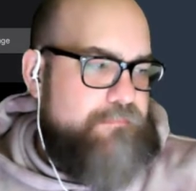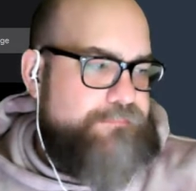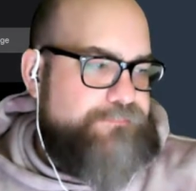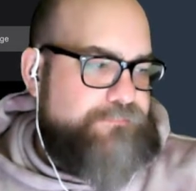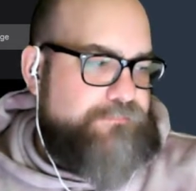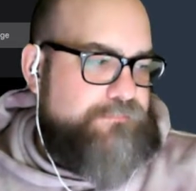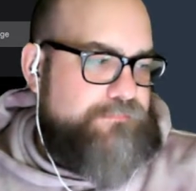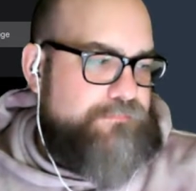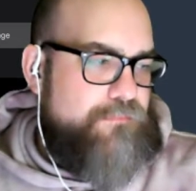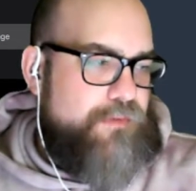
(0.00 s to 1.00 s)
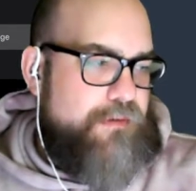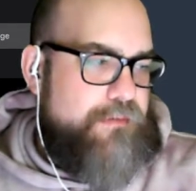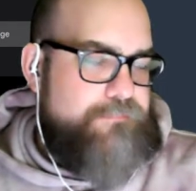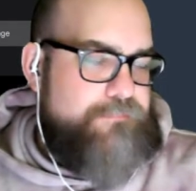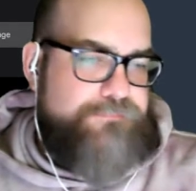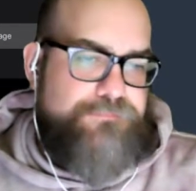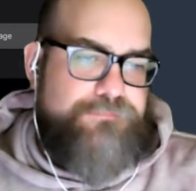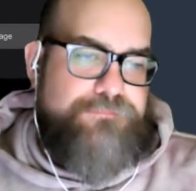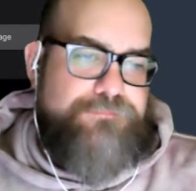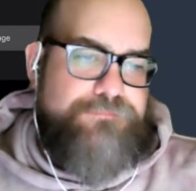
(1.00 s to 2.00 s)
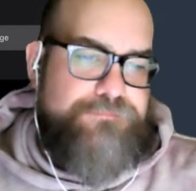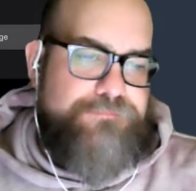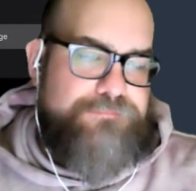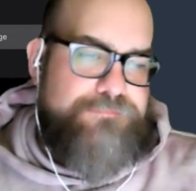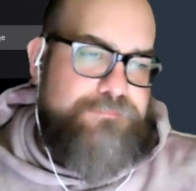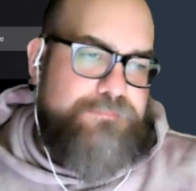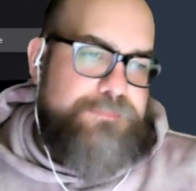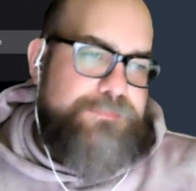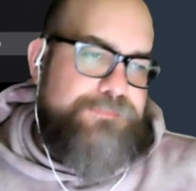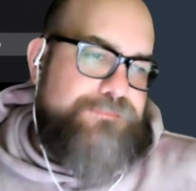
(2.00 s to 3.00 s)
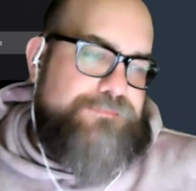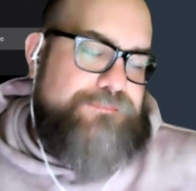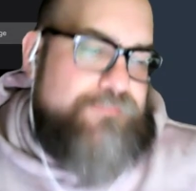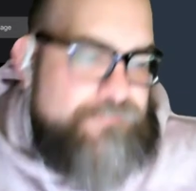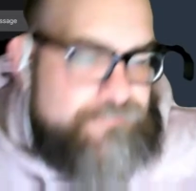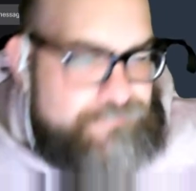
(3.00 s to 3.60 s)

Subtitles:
In this scenario, big blind check raises us, so that's where we are.